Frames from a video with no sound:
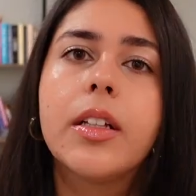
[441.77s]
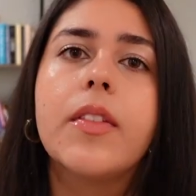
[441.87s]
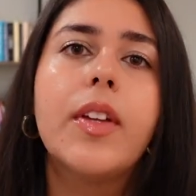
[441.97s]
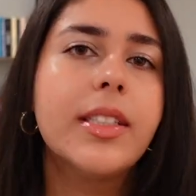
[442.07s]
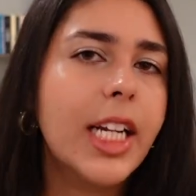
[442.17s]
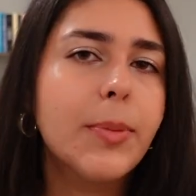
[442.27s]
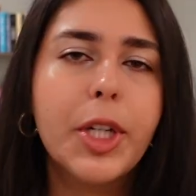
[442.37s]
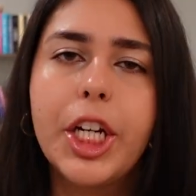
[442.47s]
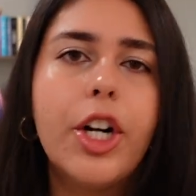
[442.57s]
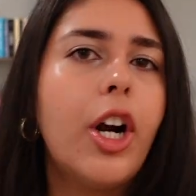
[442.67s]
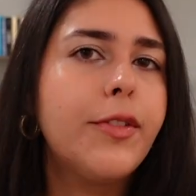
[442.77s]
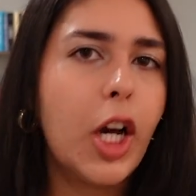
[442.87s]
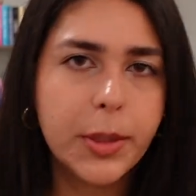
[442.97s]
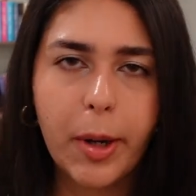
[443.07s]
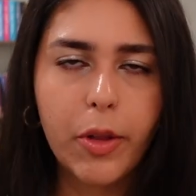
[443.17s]
this next book here, I've
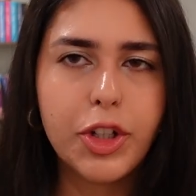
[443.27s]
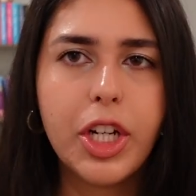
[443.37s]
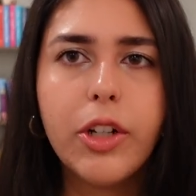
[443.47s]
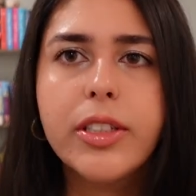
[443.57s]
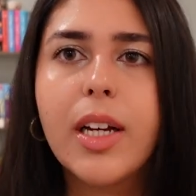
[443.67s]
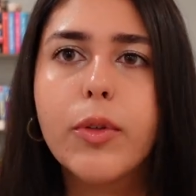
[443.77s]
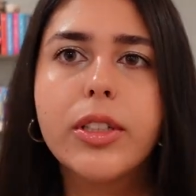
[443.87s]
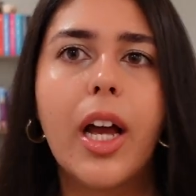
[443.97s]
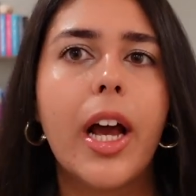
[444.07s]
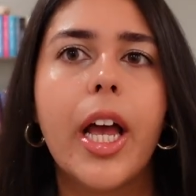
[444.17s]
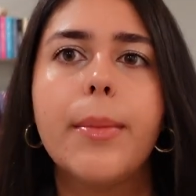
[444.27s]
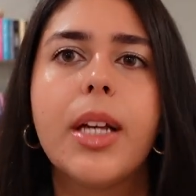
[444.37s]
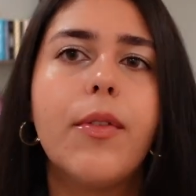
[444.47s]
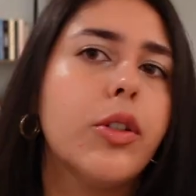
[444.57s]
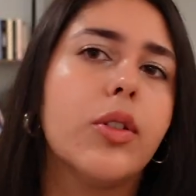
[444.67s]
talked about on the channel several times.
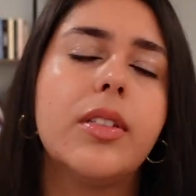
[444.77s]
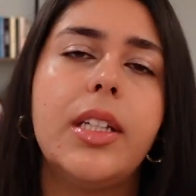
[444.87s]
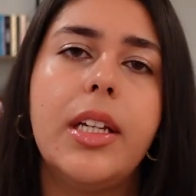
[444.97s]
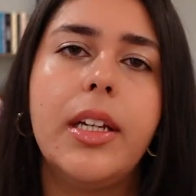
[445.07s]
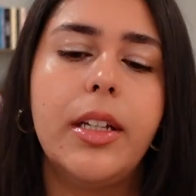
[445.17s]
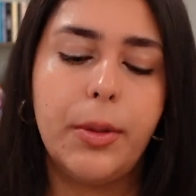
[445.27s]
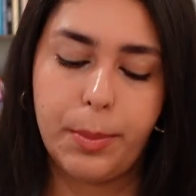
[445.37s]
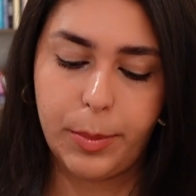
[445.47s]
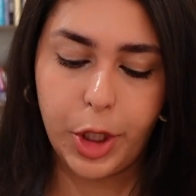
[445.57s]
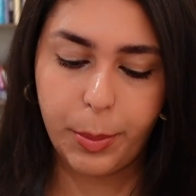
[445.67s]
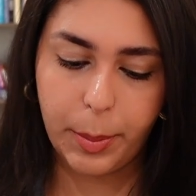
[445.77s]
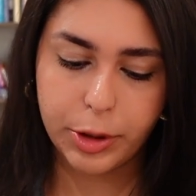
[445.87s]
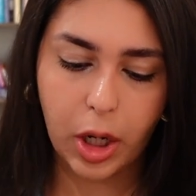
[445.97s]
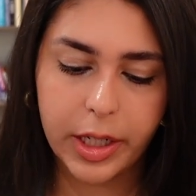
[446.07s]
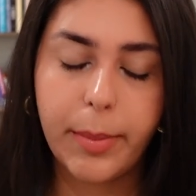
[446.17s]
I've also seen, you know, people
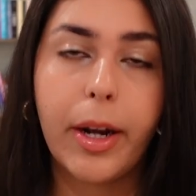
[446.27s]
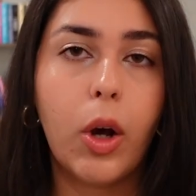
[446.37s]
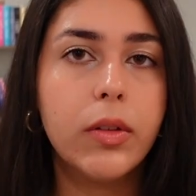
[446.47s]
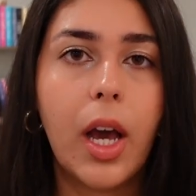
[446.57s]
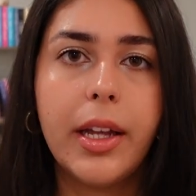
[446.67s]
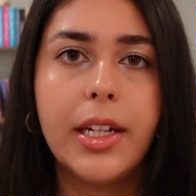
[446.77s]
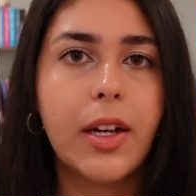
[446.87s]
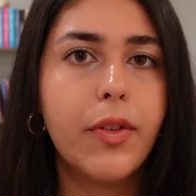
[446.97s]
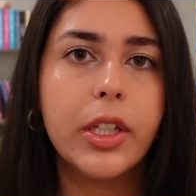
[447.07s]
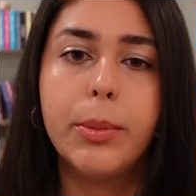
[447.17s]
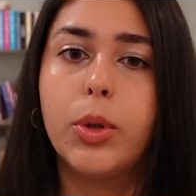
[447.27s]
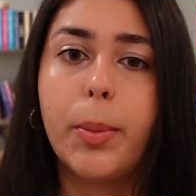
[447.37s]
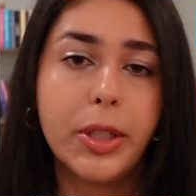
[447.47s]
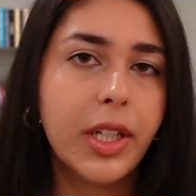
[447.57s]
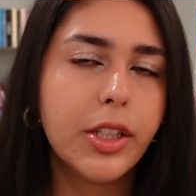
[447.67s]
talking about it online. It definitely blew
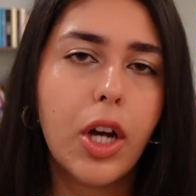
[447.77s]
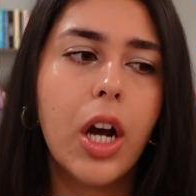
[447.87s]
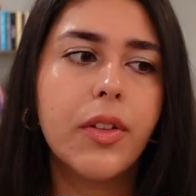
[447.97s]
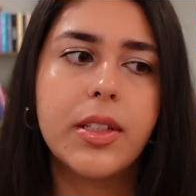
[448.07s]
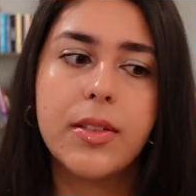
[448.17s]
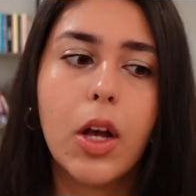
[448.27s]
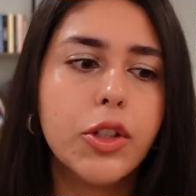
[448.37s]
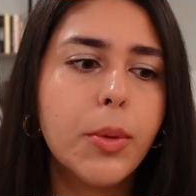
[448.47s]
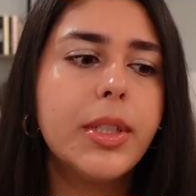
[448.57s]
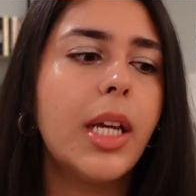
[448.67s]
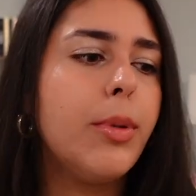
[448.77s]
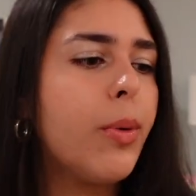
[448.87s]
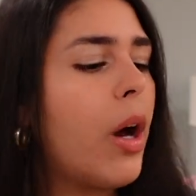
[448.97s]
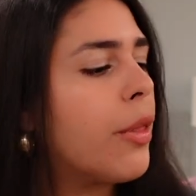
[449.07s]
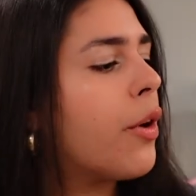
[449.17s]
up on TikTok. This is also a
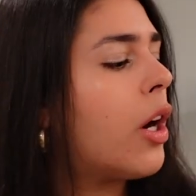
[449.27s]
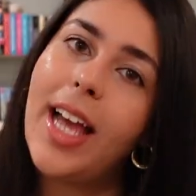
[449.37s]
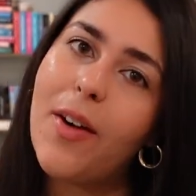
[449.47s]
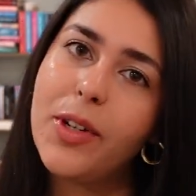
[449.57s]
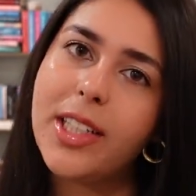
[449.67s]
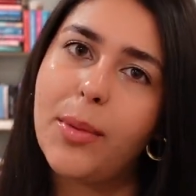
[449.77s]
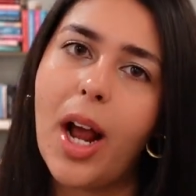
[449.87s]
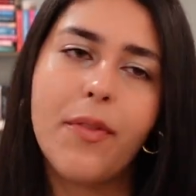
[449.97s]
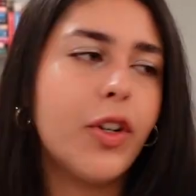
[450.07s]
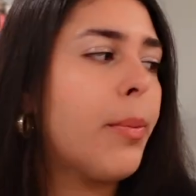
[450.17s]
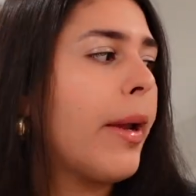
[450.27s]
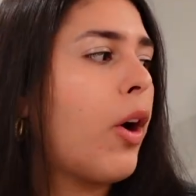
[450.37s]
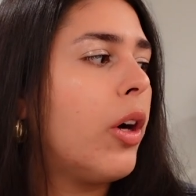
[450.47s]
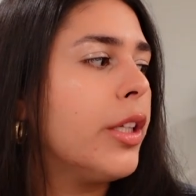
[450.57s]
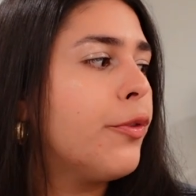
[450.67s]
debut author, Every Summer After by
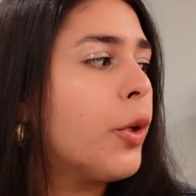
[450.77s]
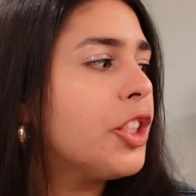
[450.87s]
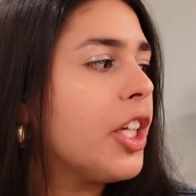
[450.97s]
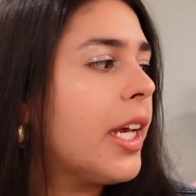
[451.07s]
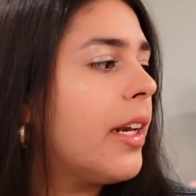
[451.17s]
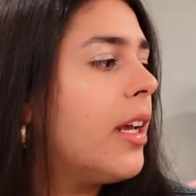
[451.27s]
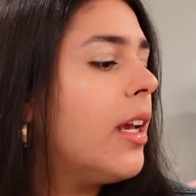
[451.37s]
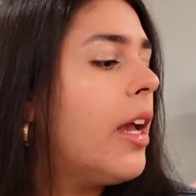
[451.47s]
Carley Fortune.